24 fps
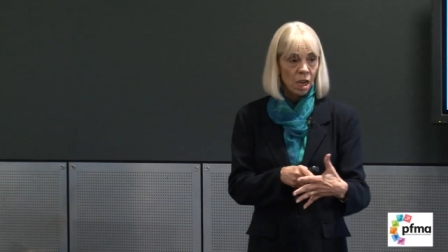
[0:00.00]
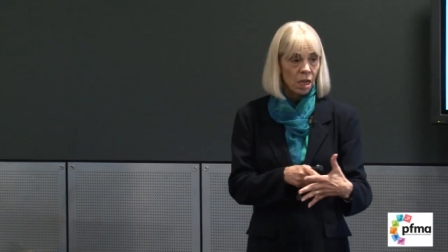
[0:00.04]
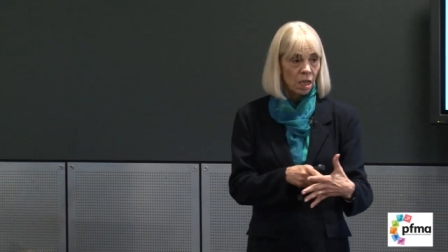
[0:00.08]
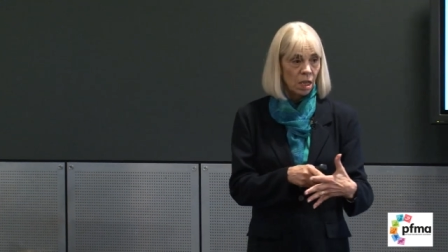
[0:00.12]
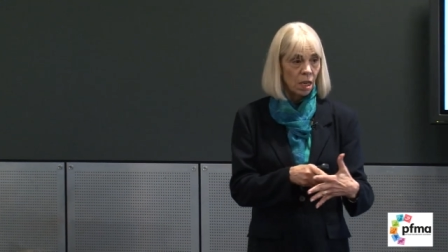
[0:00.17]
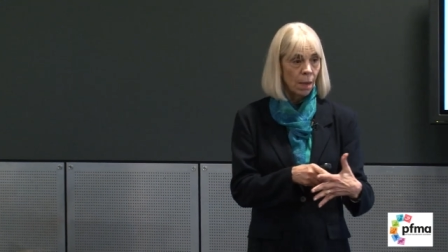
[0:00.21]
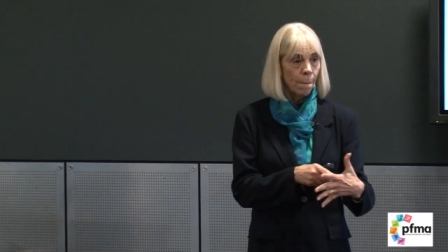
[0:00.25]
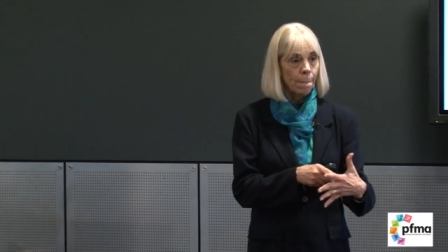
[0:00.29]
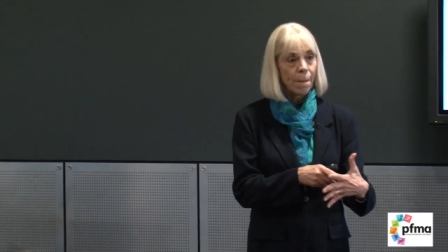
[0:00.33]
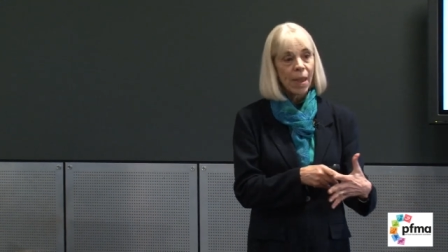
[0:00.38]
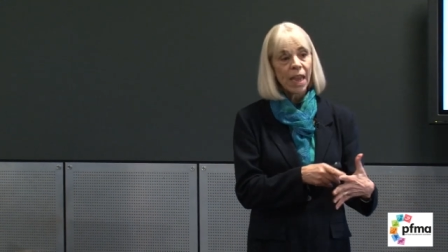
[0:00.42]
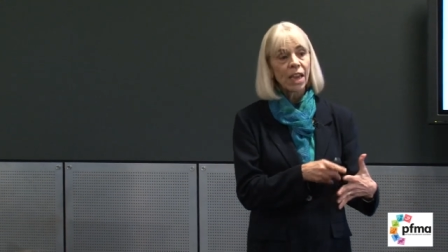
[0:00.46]

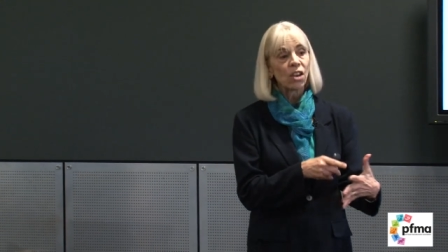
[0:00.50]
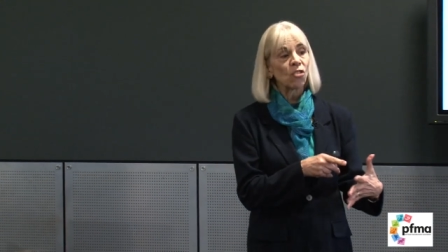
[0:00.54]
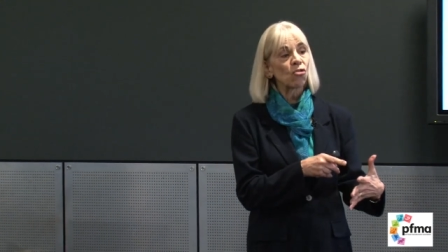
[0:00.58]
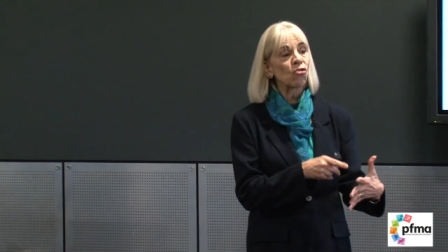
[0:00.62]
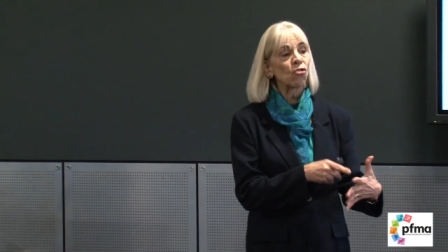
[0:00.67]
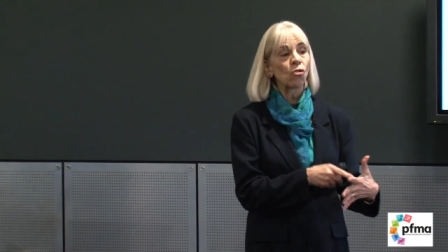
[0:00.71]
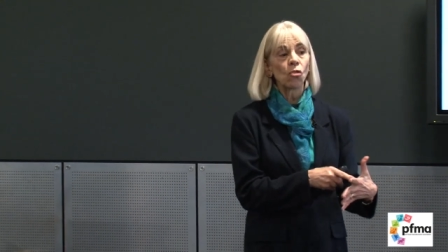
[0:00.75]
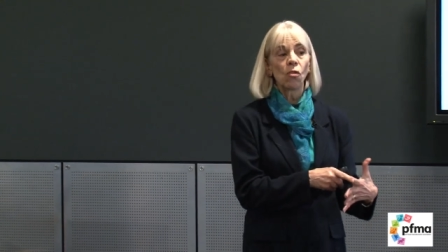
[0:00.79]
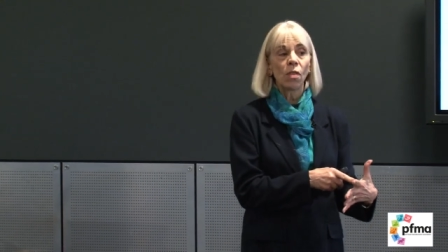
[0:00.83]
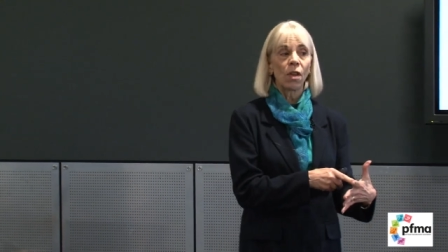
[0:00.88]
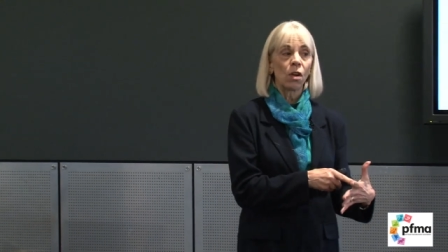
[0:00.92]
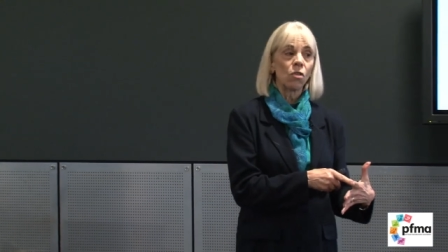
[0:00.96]
to make
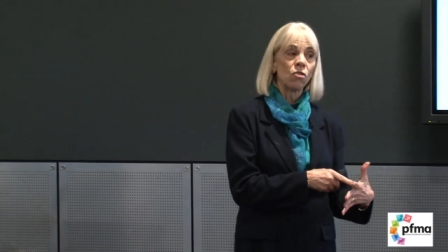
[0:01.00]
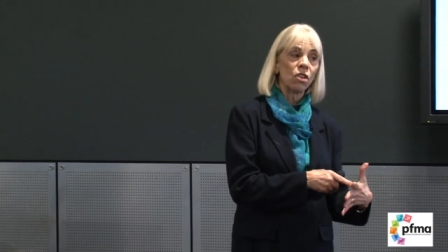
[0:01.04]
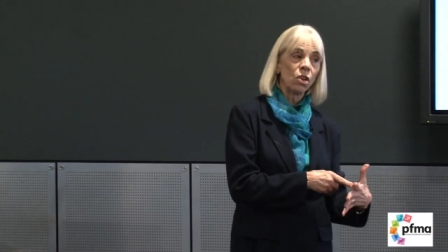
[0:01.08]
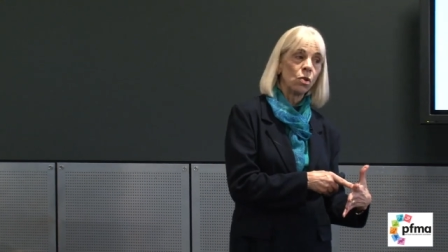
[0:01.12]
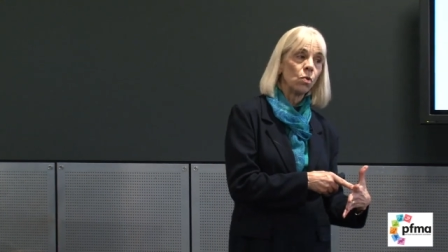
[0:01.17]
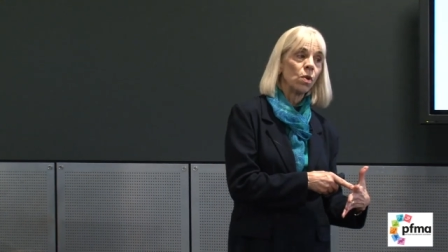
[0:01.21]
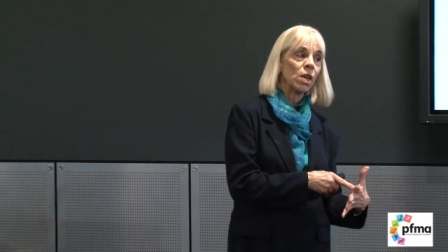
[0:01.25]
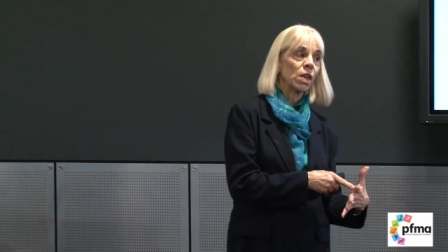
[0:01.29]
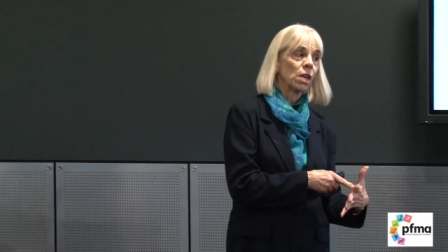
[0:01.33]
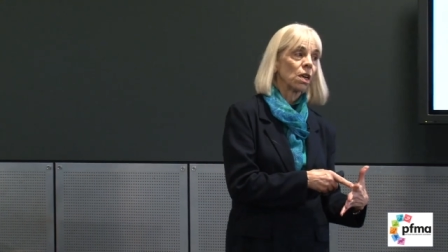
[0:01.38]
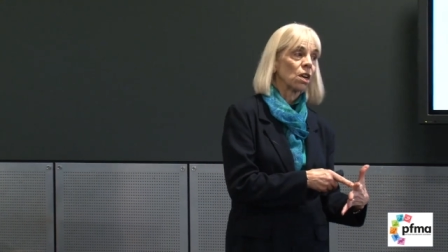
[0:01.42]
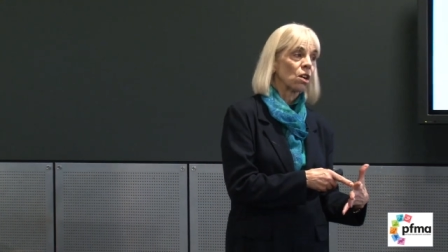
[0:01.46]
sure they're
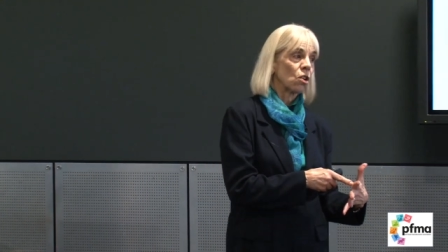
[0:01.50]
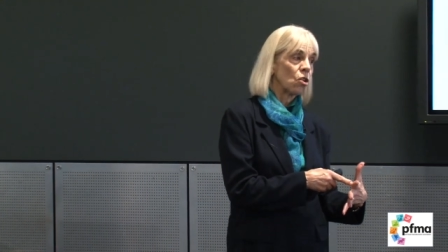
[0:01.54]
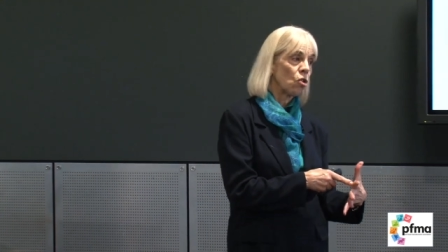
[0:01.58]
doing it